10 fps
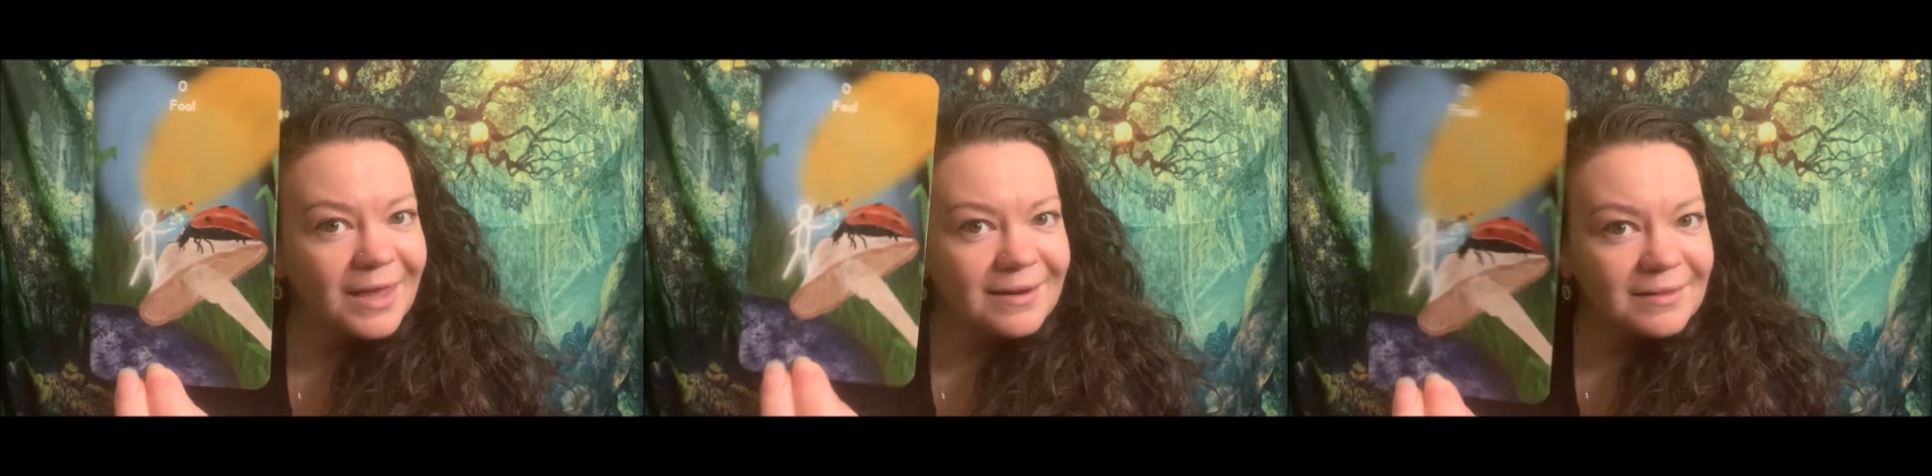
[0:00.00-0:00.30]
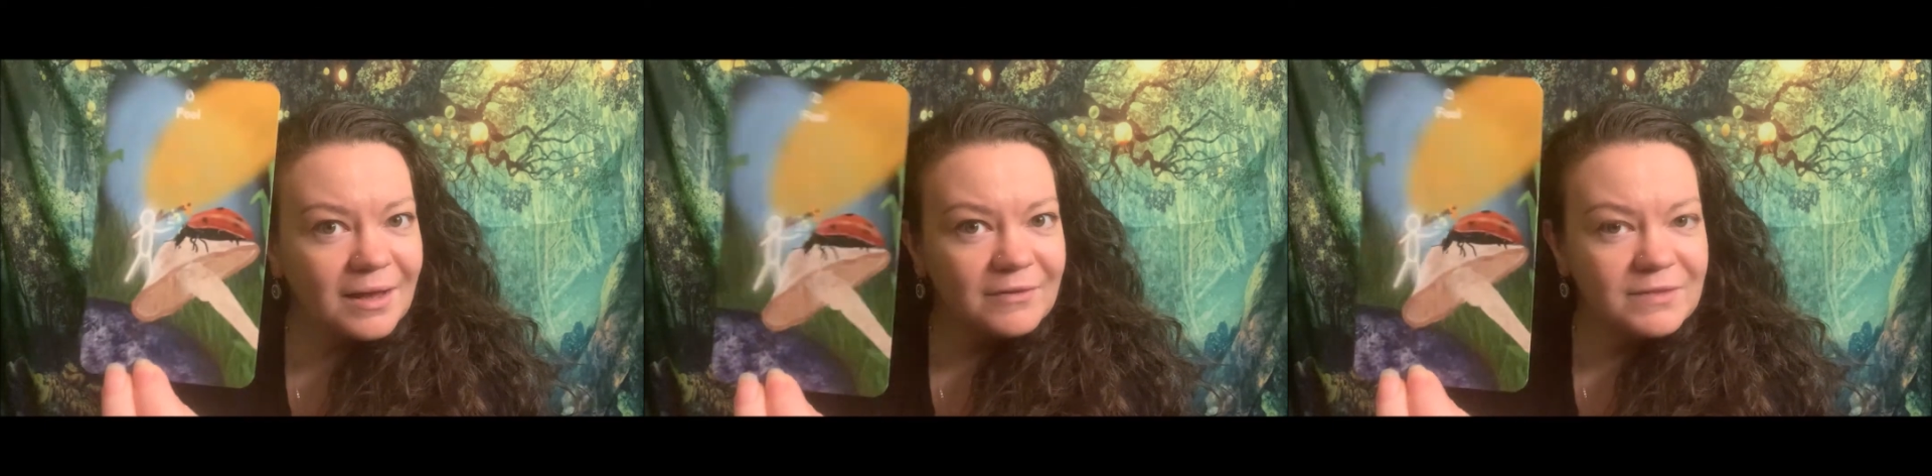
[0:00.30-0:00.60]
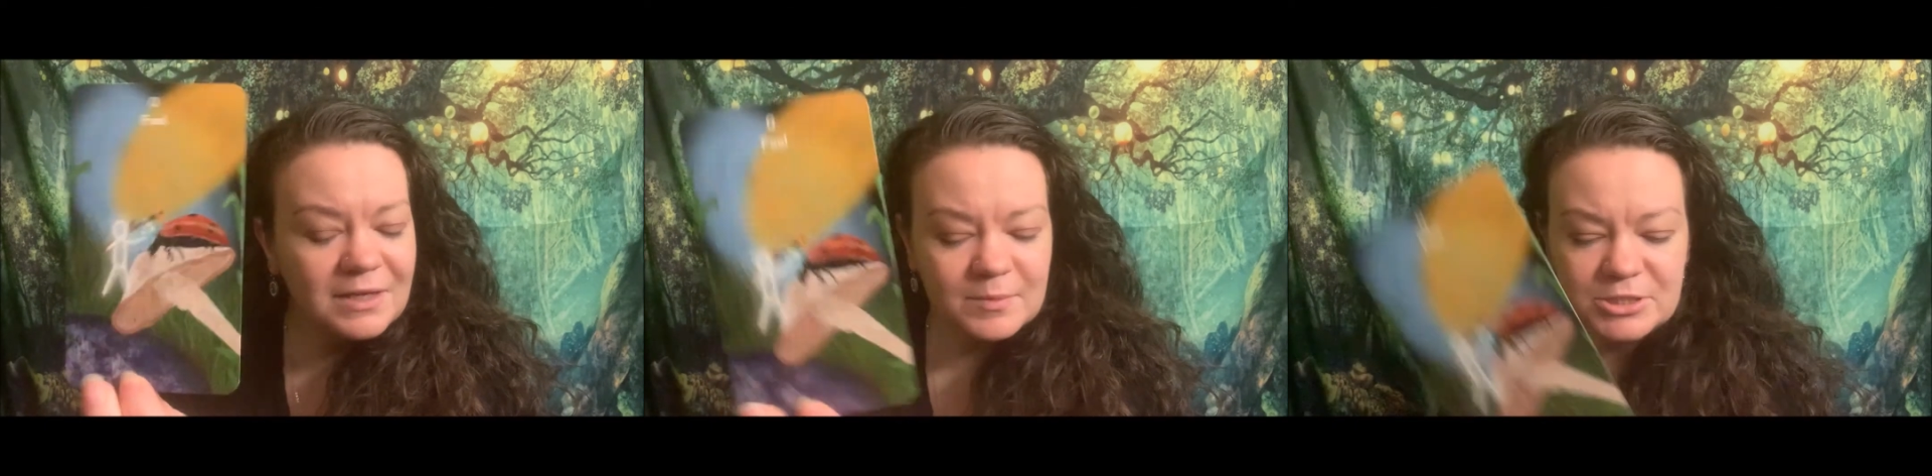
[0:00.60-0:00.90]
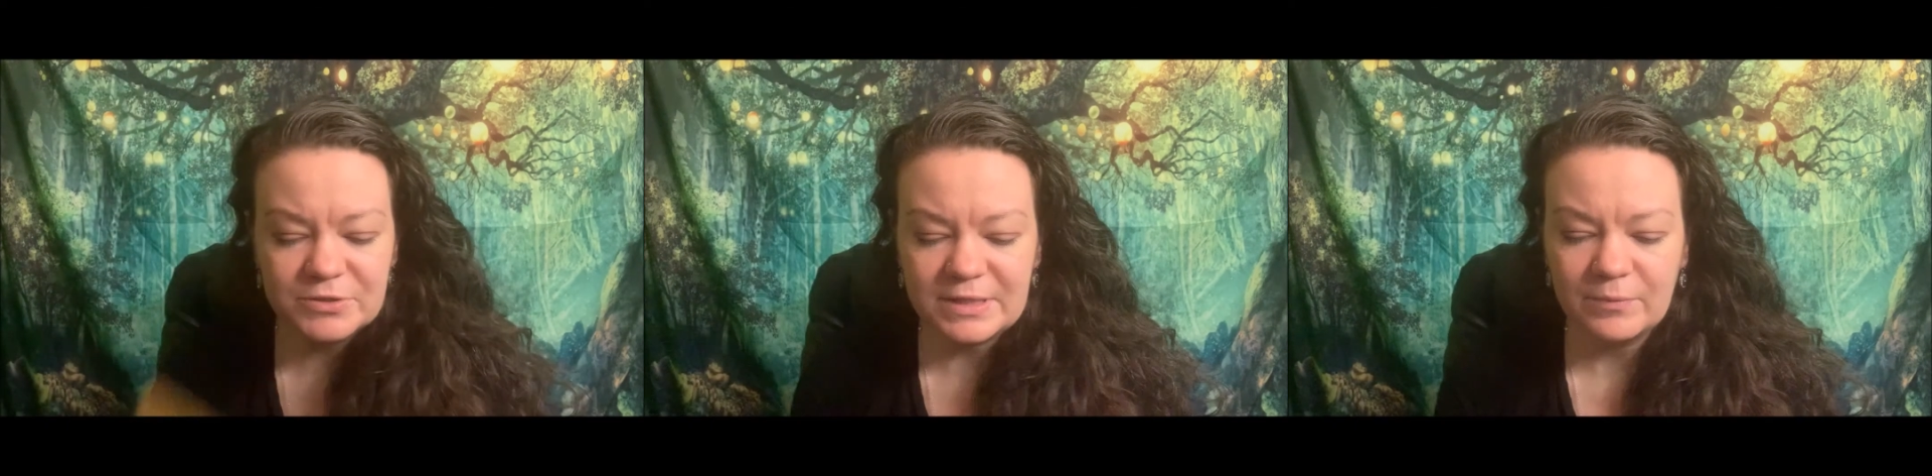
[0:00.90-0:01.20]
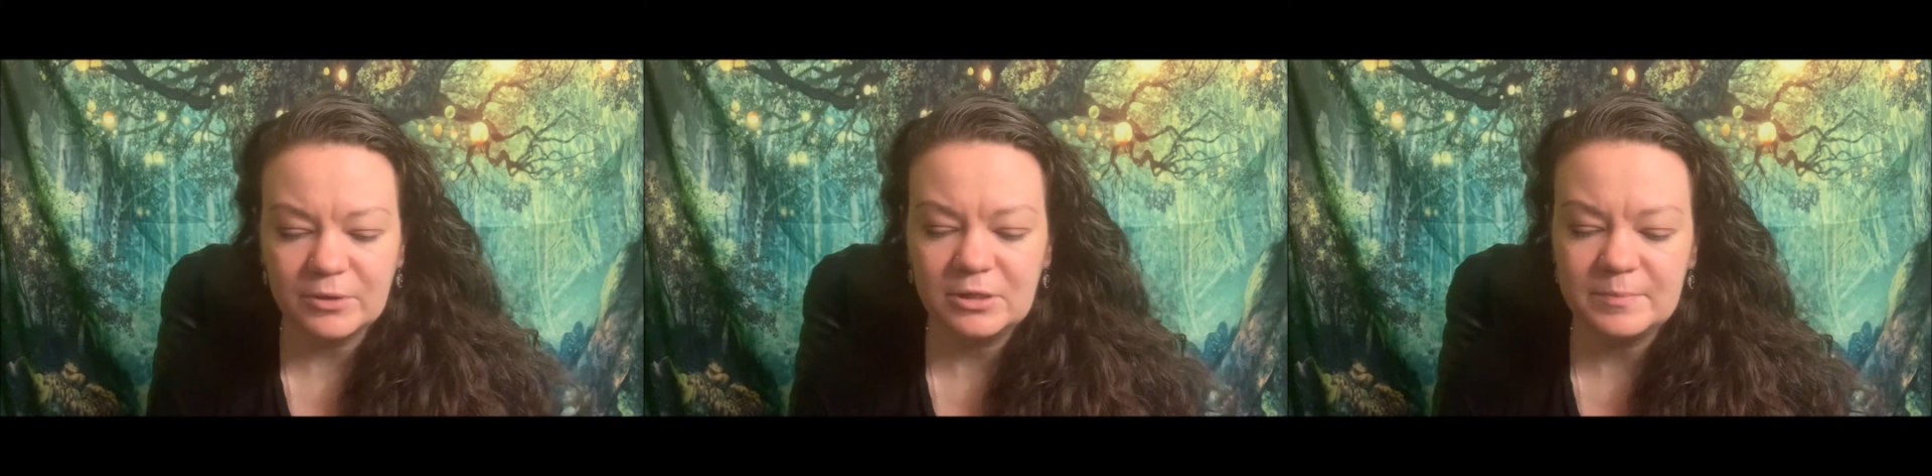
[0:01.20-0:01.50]
And a lot of the imagery
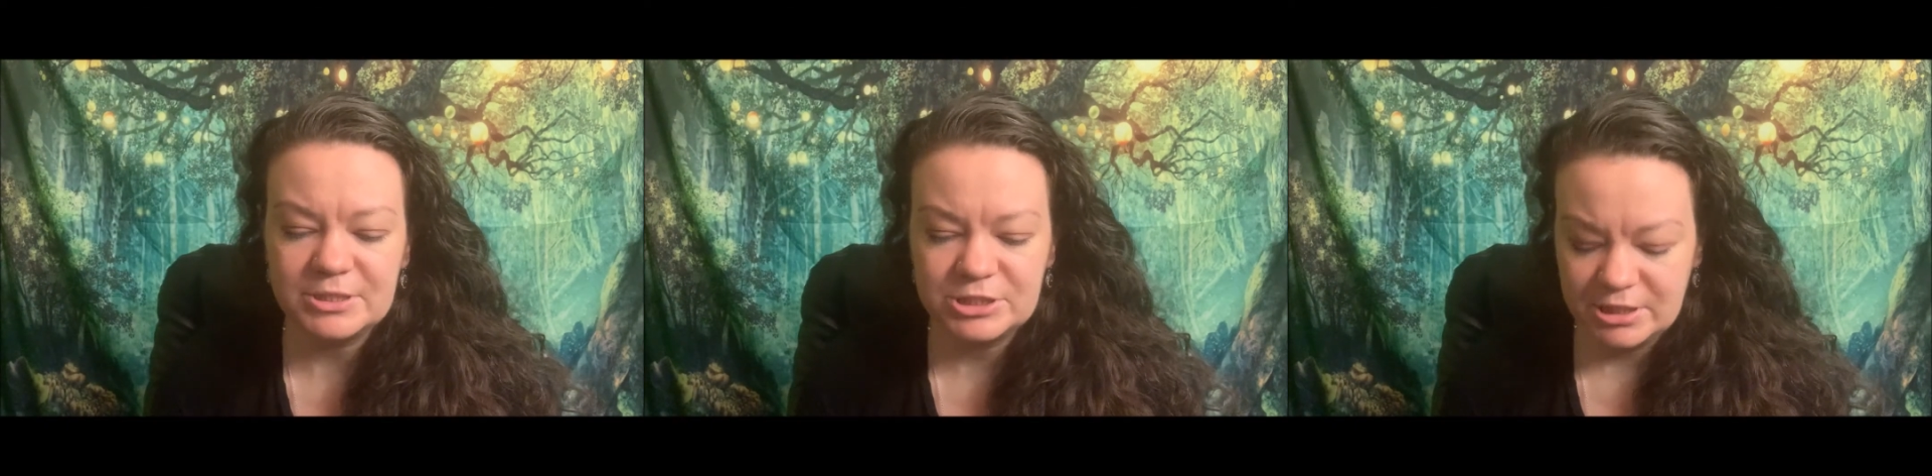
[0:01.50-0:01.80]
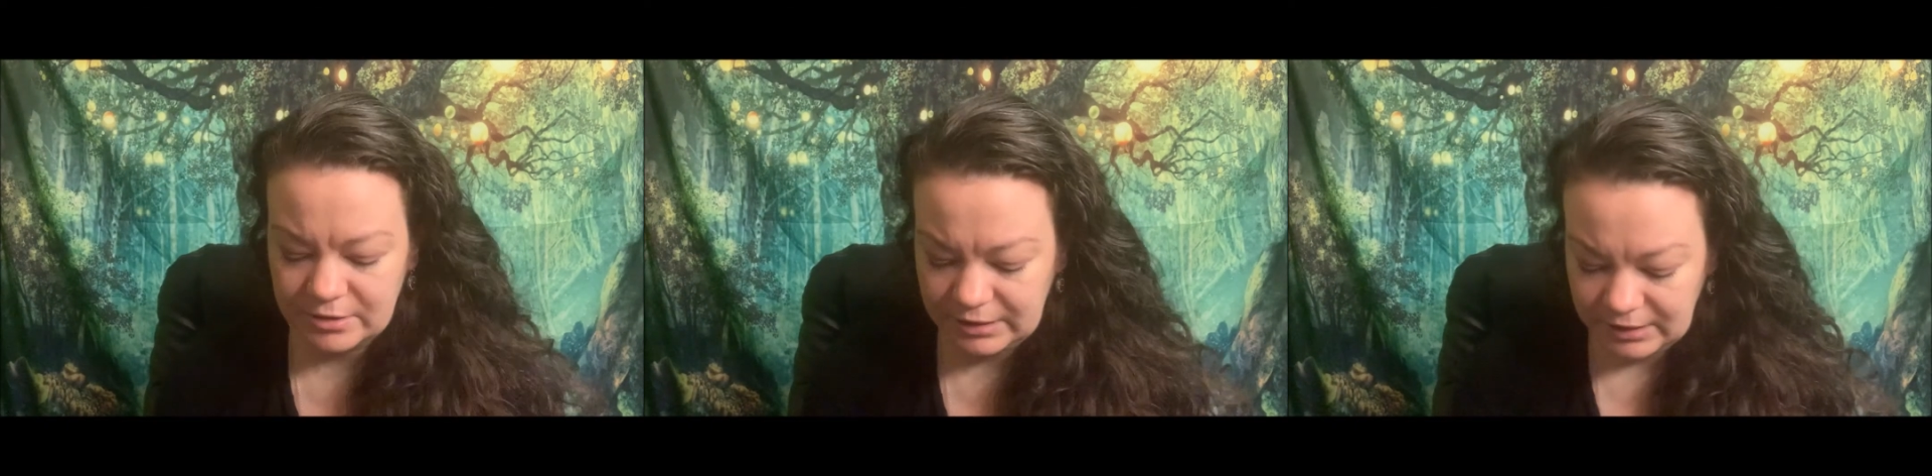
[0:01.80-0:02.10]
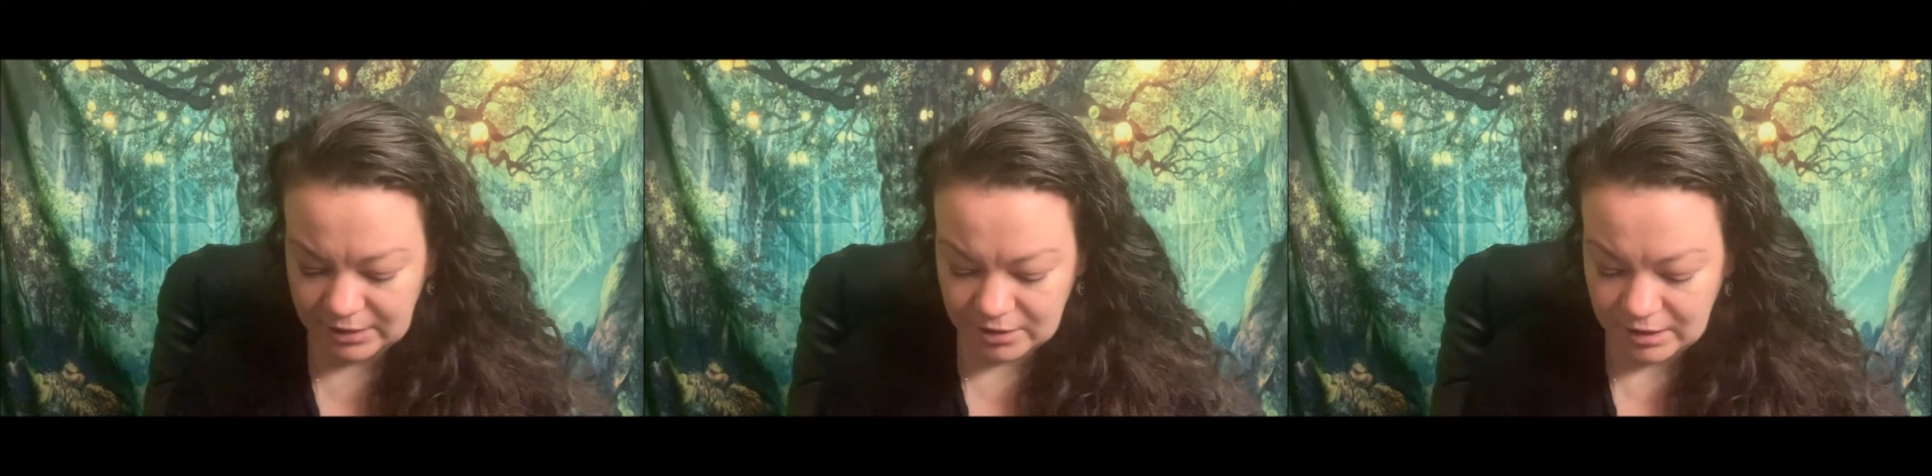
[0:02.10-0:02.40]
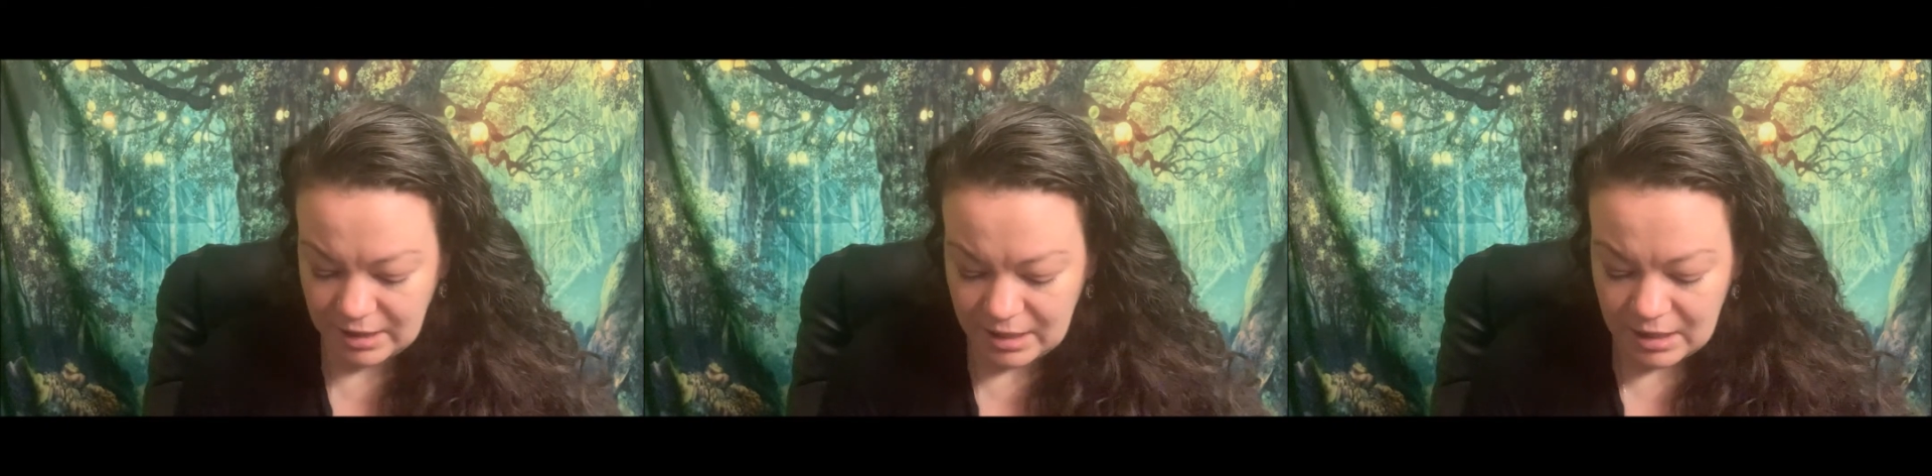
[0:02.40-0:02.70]
that we're going to be sharing here